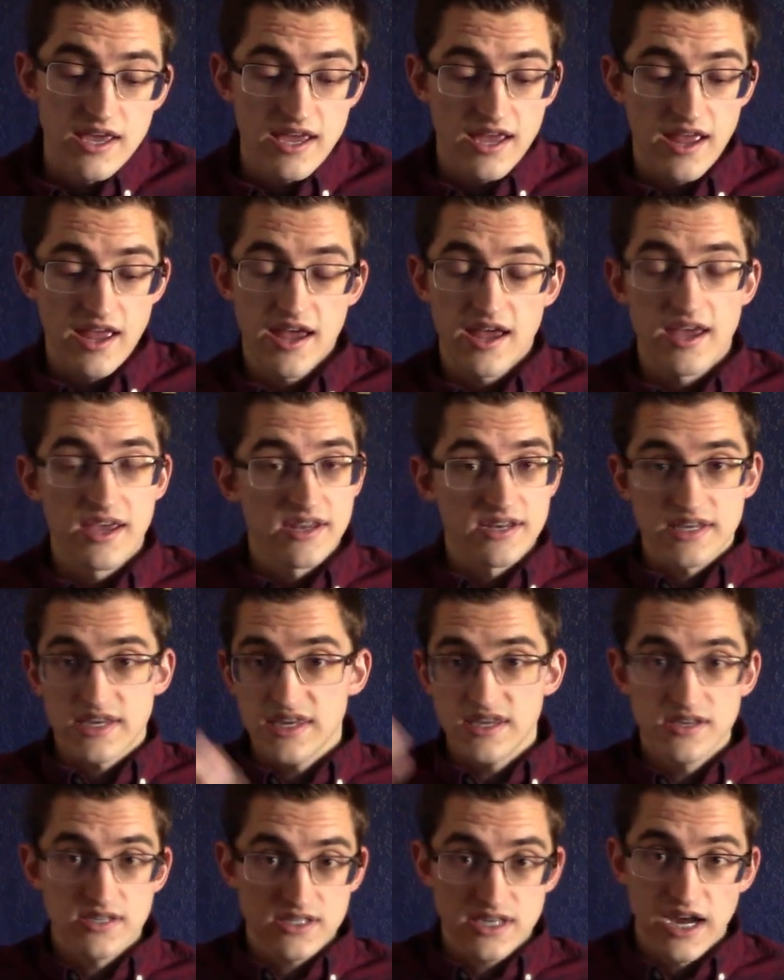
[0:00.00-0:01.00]
and
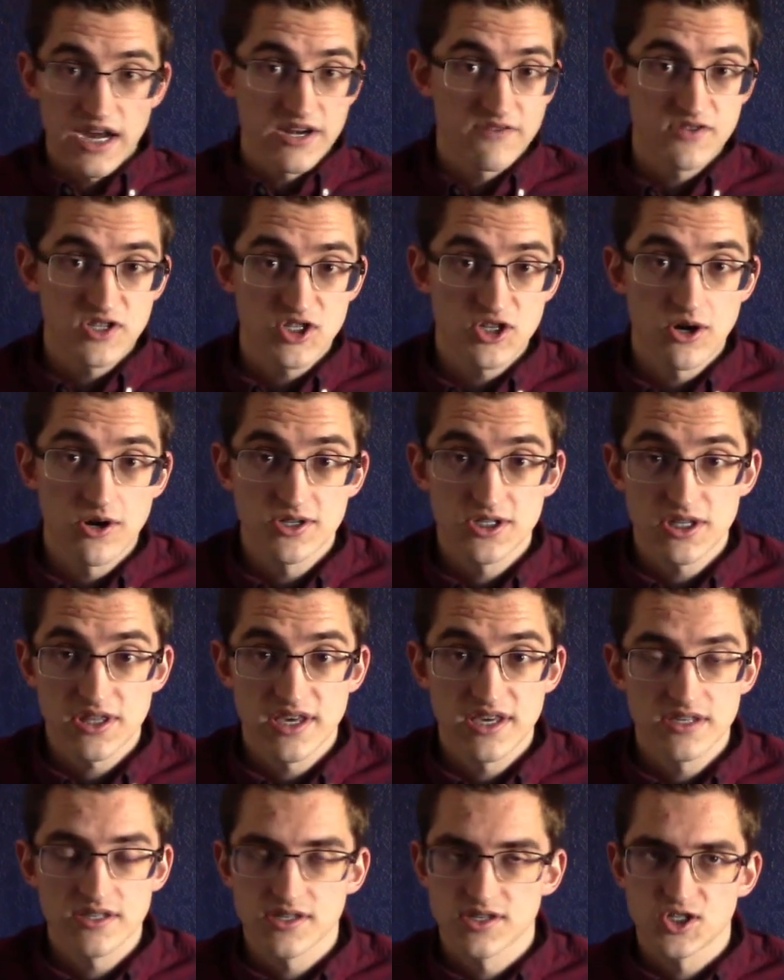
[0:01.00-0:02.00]
he's kind of in charge of
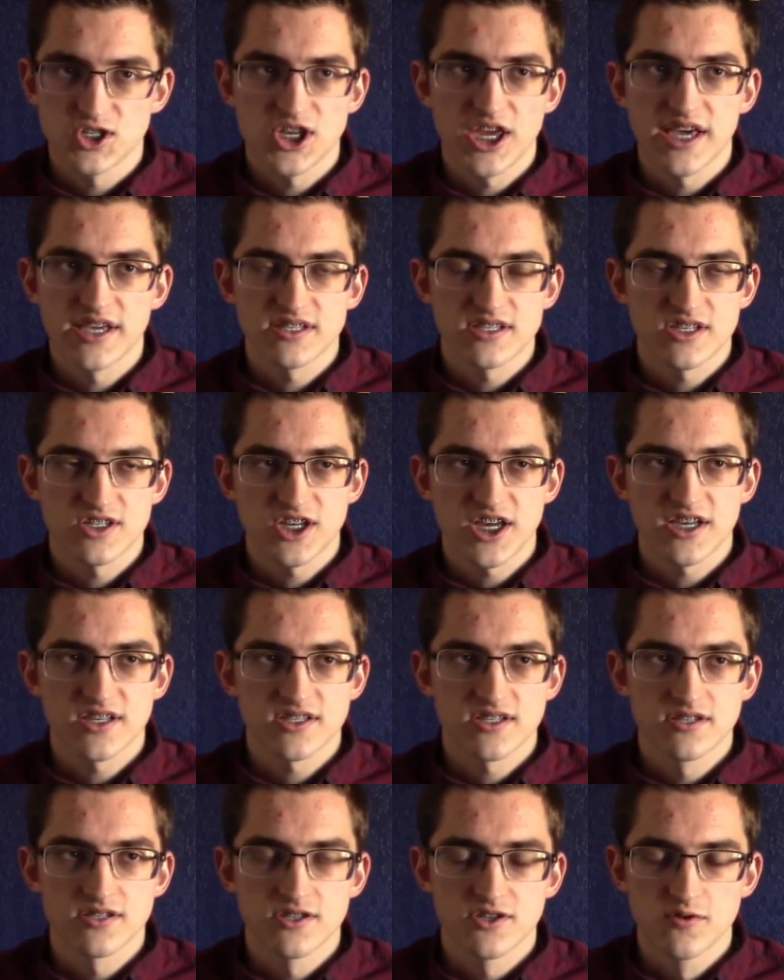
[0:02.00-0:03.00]
things, and she hates that she has
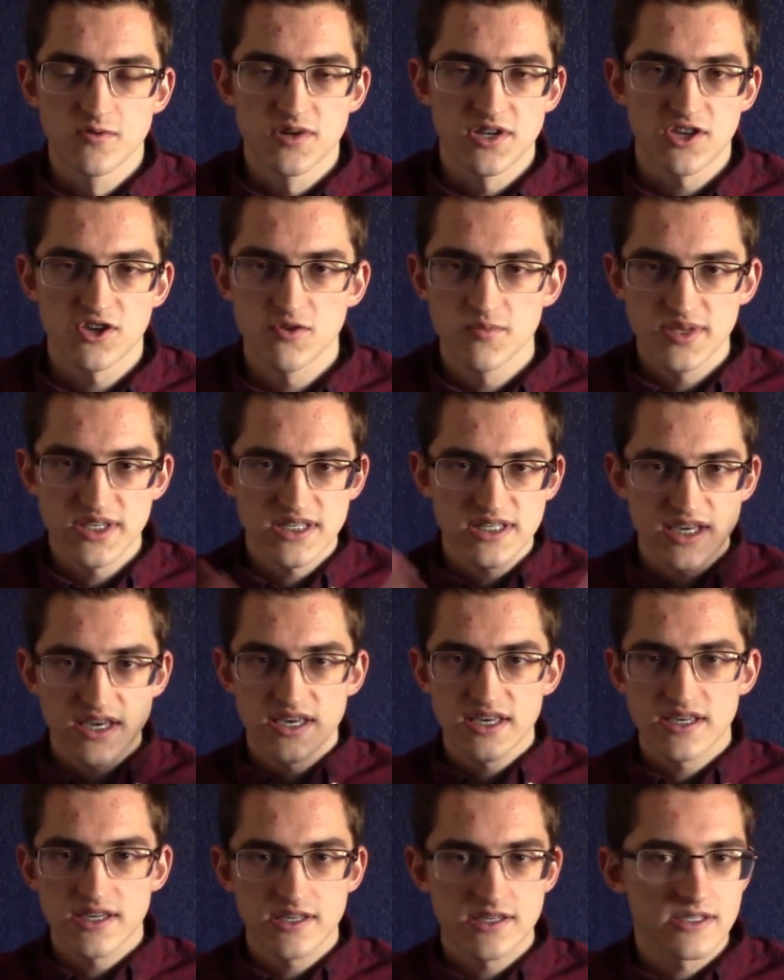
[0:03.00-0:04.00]
to do what a human
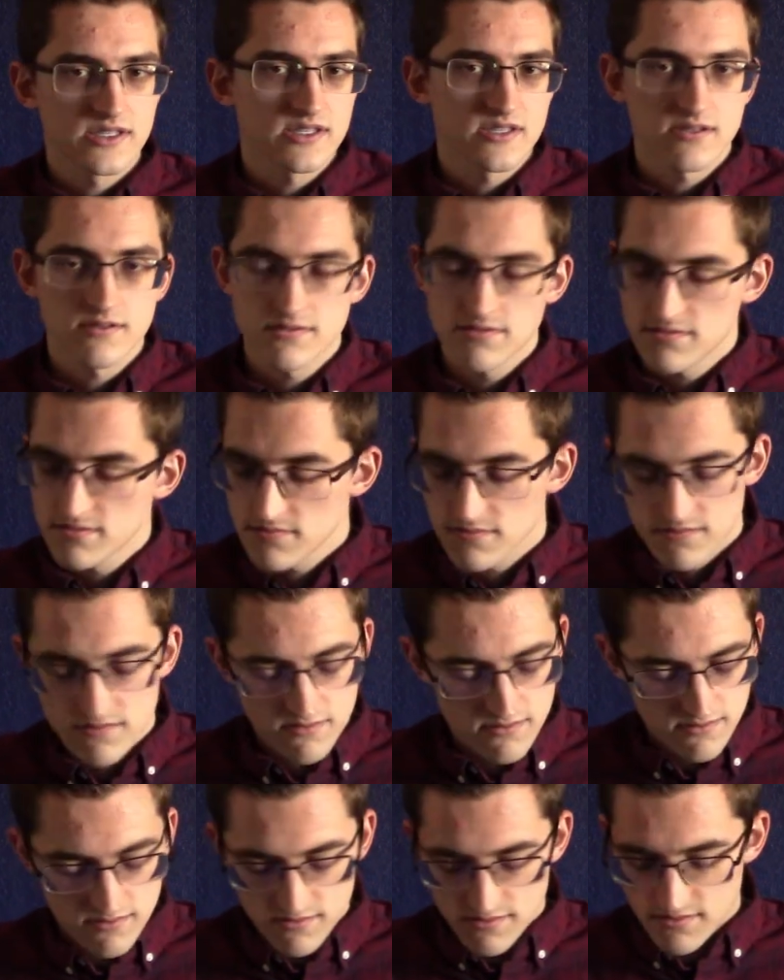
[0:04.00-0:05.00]
says.
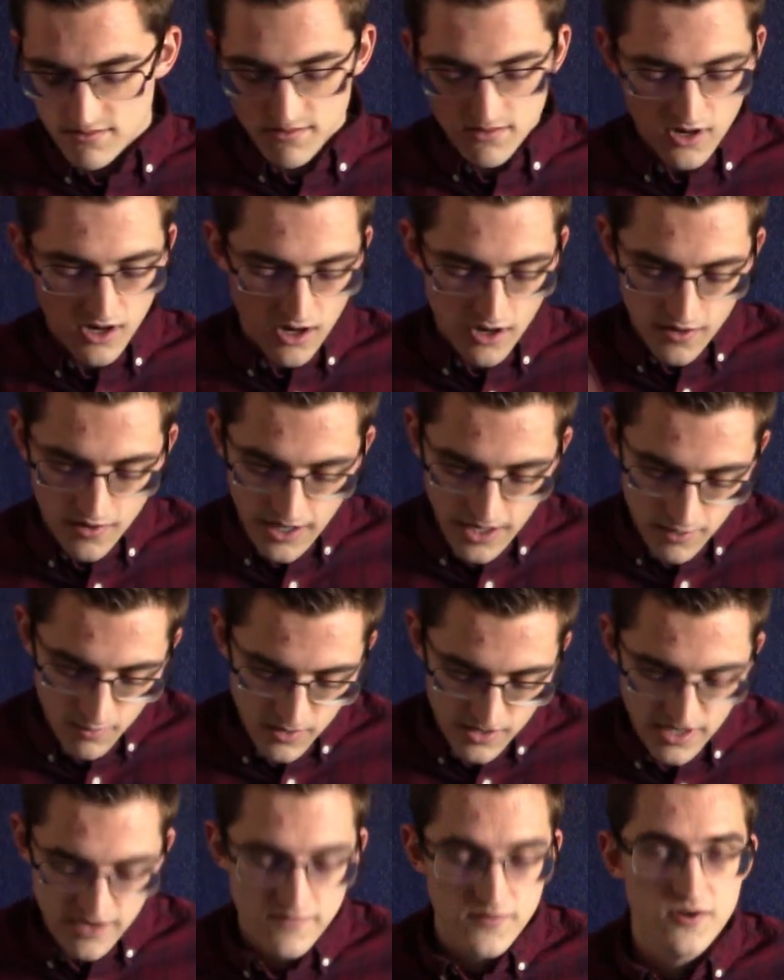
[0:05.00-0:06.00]
Alright,
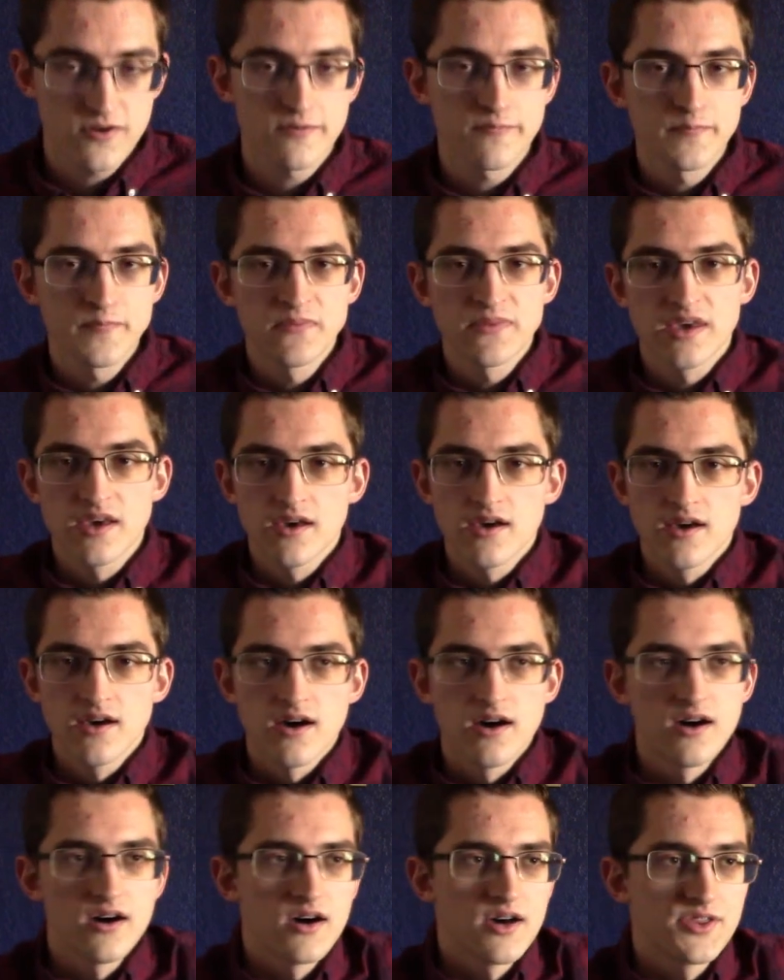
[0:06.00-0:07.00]
whatever.
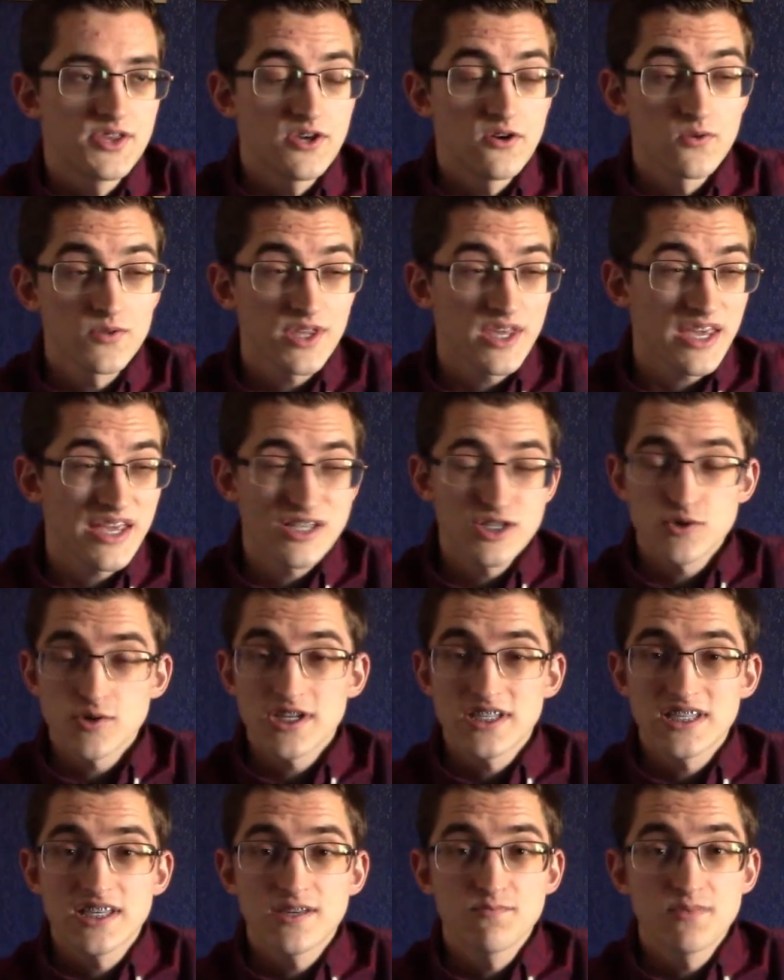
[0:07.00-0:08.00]
The only
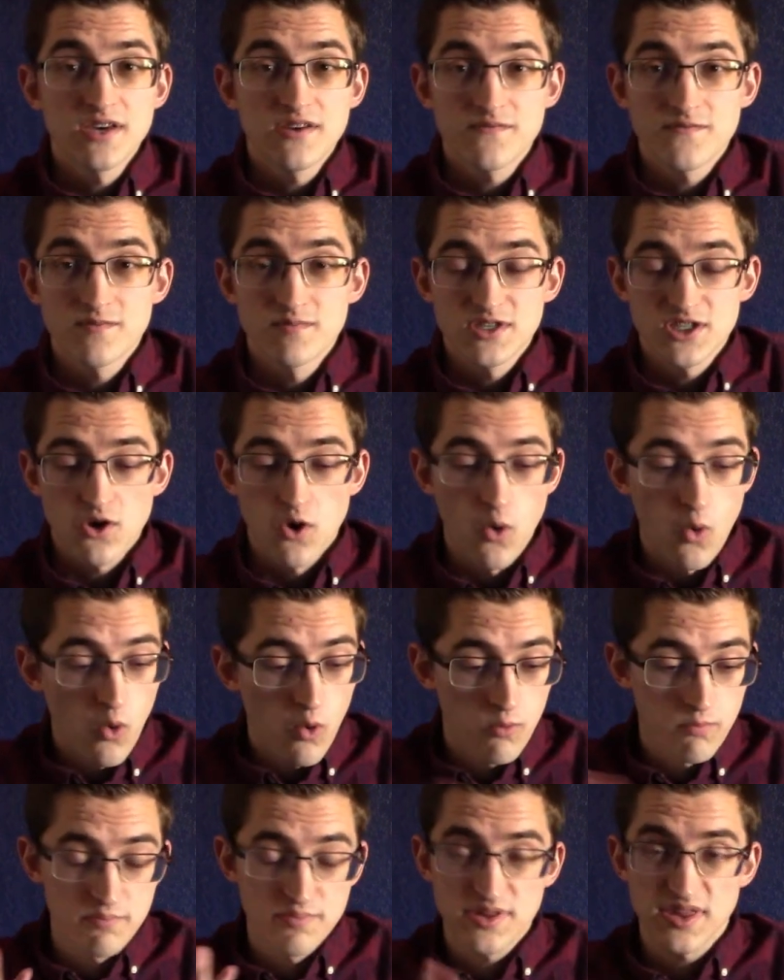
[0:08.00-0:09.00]
interesting bit from this
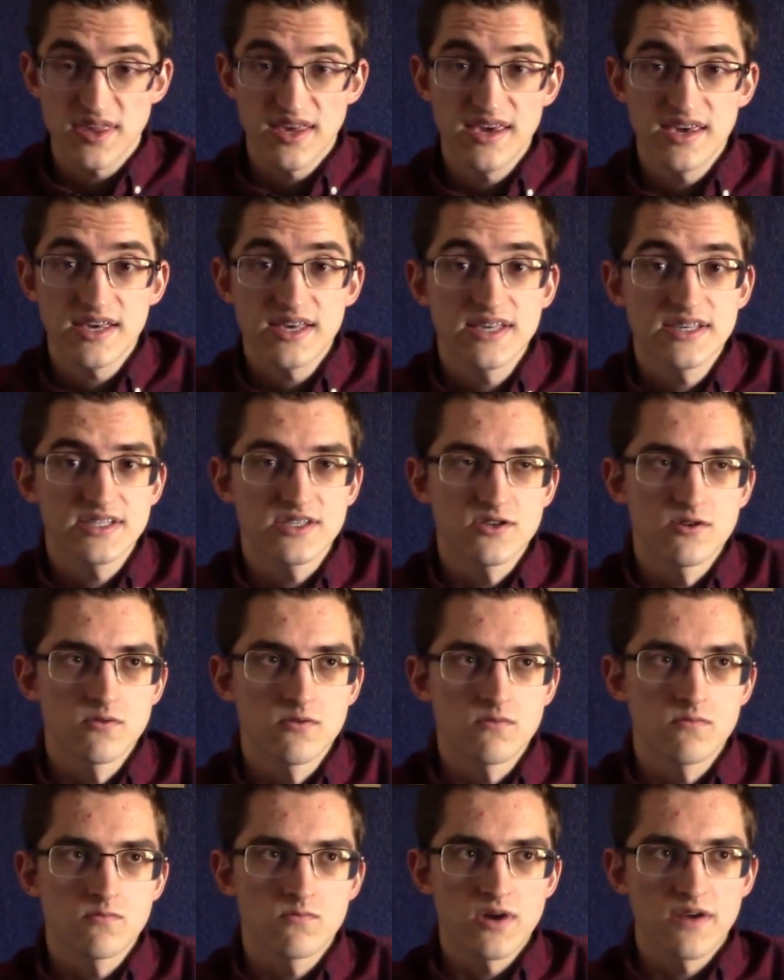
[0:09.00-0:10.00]
whole thing is the
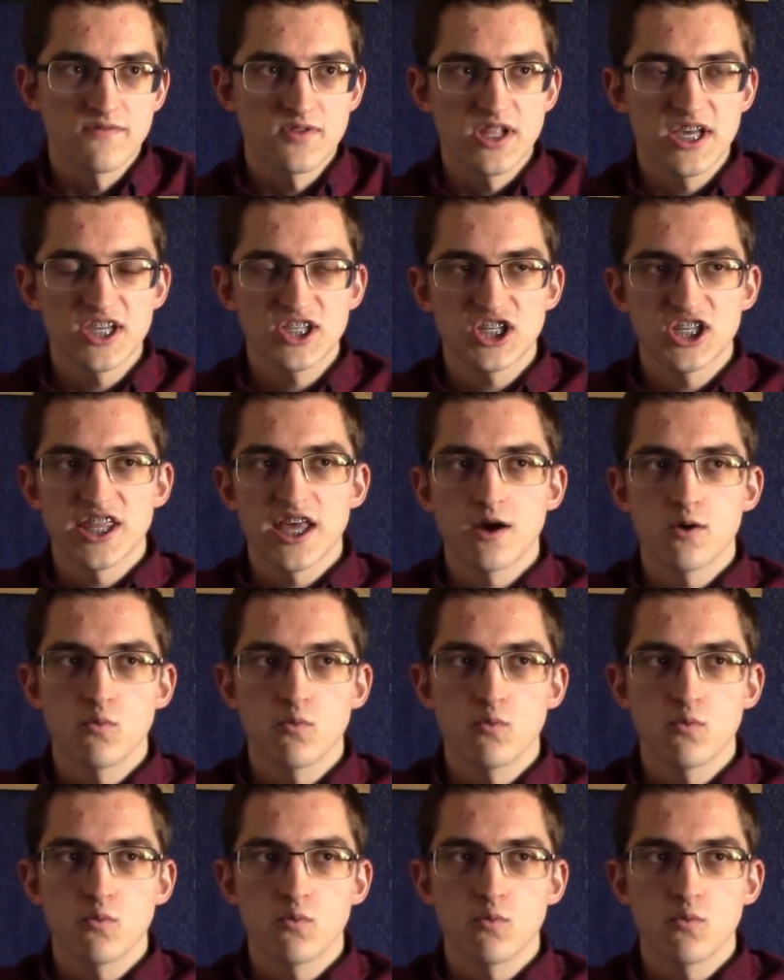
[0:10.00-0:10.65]
revelation that